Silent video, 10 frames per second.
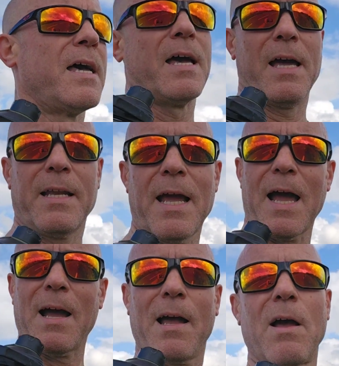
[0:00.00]
And yeah,
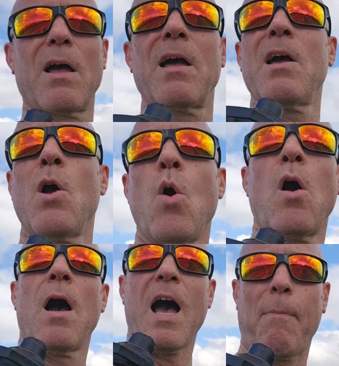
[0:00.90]

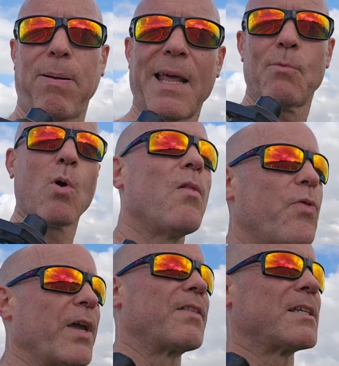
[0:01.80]
I planned one
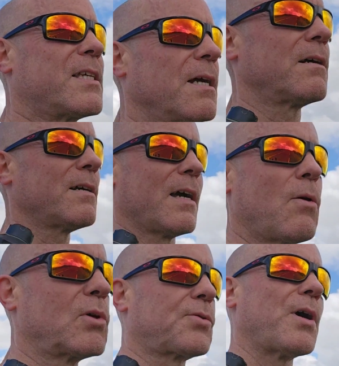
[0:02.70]
thing this year. I
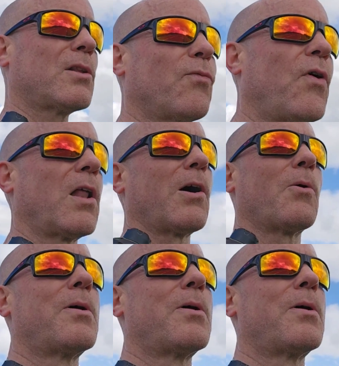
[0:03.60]
will try to follow.